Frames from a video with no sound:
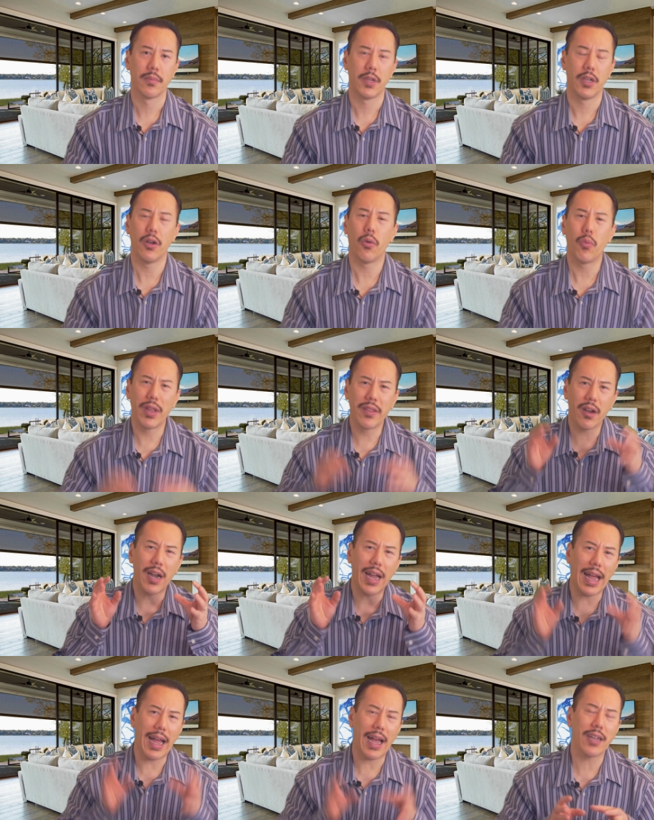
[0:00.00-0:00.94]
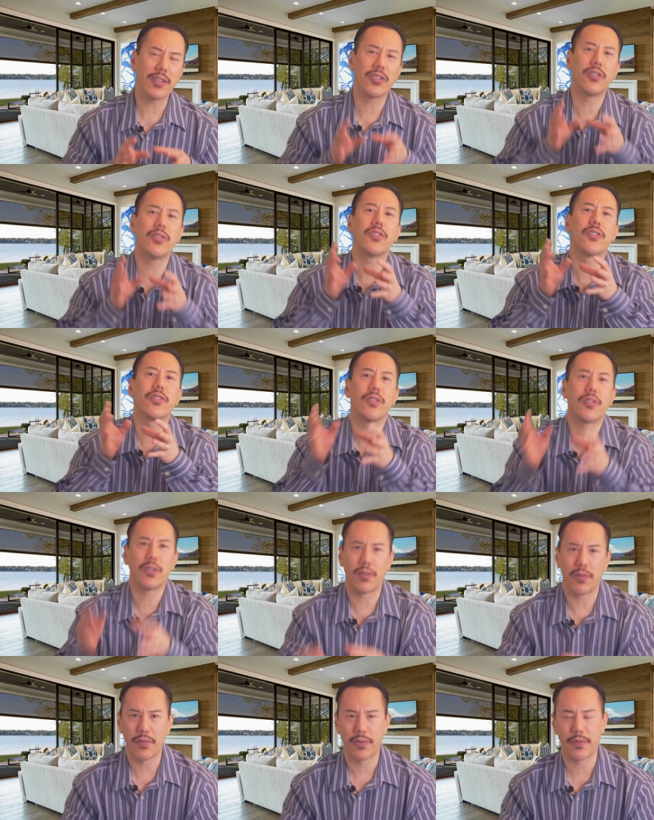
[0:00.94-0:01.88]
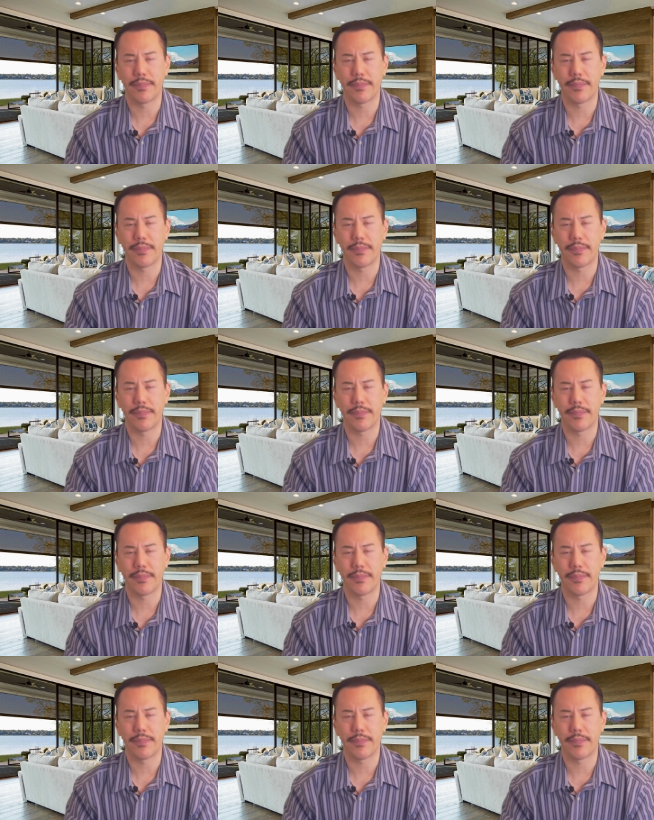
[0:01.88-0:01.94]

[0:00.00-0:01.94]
You know, when they're asked to serve,